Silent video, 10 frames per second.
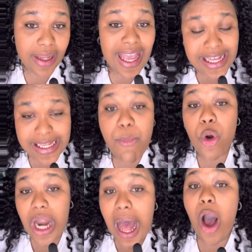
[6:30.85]
Yes, I'm
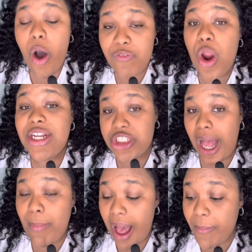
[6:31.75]
going to offer a
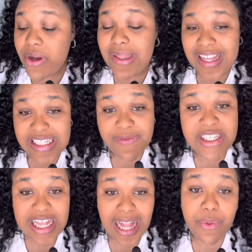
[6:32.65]
job hopper less of a
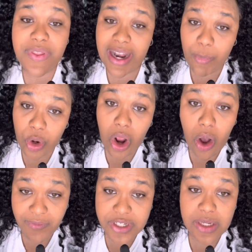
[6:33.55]
salary than I'm going to
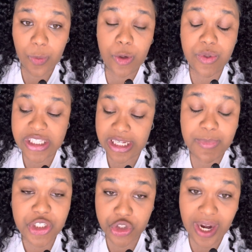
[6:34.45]
offer someone who's
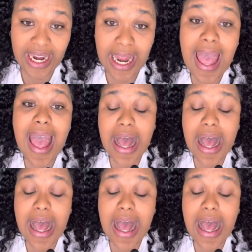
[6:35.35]
demonstrated